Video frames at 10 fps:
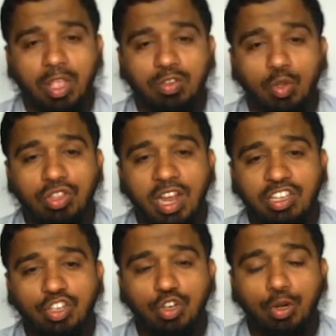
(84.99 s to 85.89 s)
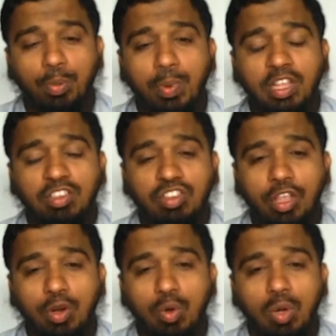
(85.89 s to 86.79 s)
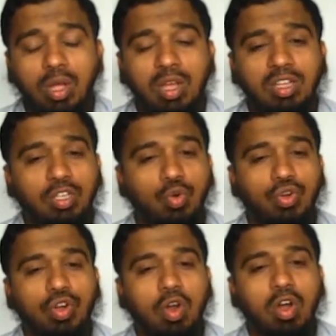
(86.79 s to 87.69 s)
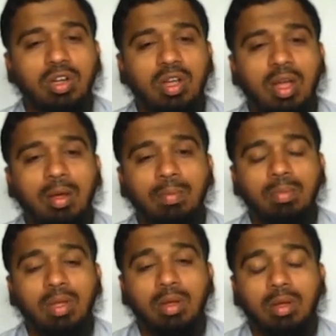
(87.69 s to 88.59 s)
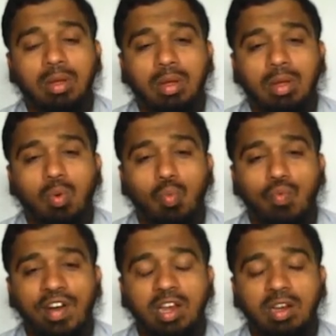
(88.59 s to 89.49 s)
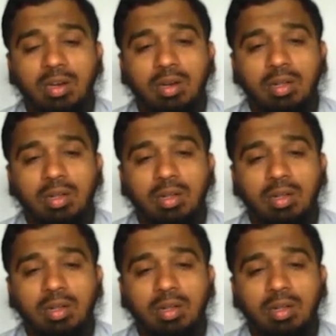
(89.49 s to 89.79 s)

so that should be 0, should not come 1